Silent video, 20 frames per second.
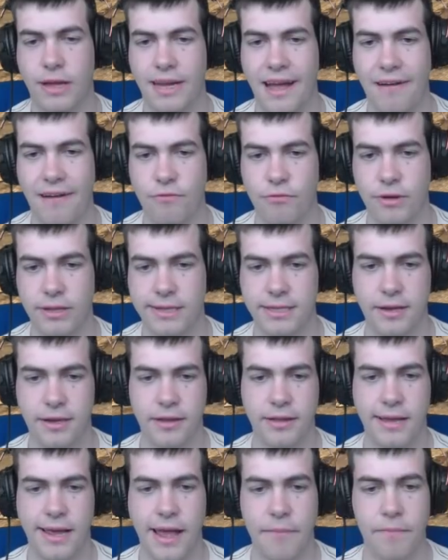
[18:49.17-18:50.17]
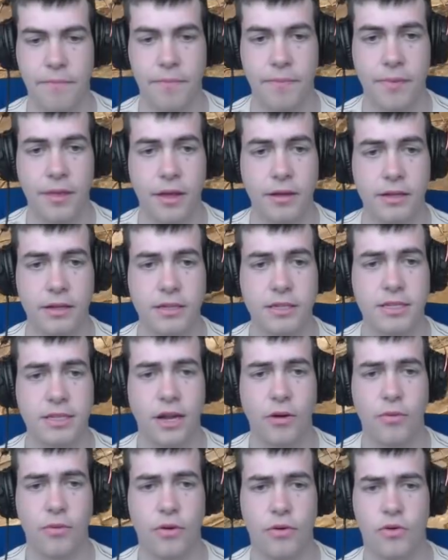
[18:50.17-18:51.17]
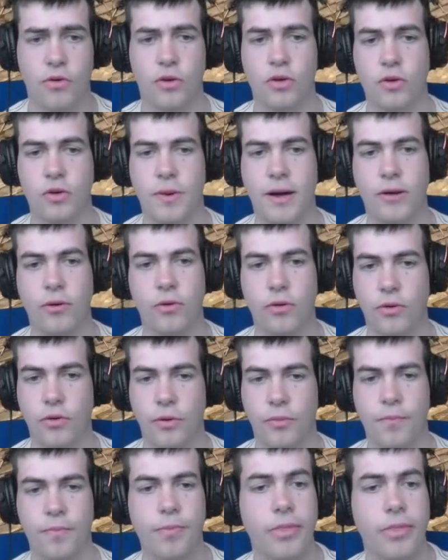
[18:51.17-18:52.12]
cavalry at the start of the game. So not too bad all in all.